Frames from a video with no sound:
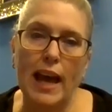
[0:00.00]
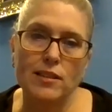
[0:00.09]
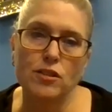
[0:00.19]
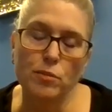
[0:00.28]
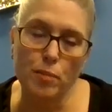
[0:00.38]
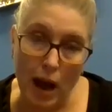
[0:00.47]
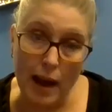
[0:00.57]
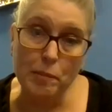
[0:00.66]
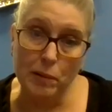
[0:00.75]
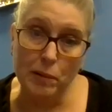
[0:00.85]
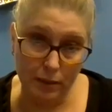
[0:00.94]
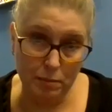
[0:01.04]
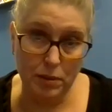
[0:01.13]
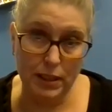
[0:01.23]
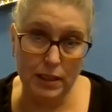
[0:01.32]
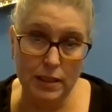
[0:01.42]
as you're onboarding
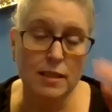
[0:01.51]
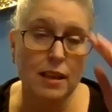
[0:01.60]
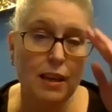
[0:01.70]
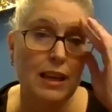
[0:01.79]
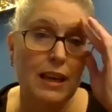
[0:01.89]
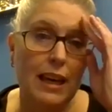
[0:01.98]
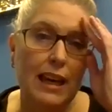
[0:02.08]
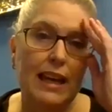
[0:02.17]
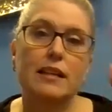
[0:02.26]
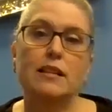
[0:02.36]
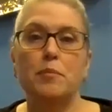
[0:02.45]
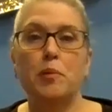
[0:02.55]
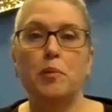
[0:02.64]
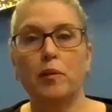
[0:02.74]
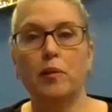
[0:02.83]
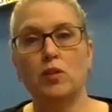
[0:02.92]
employees and as
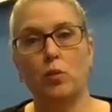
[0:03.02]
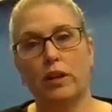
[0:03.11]
employees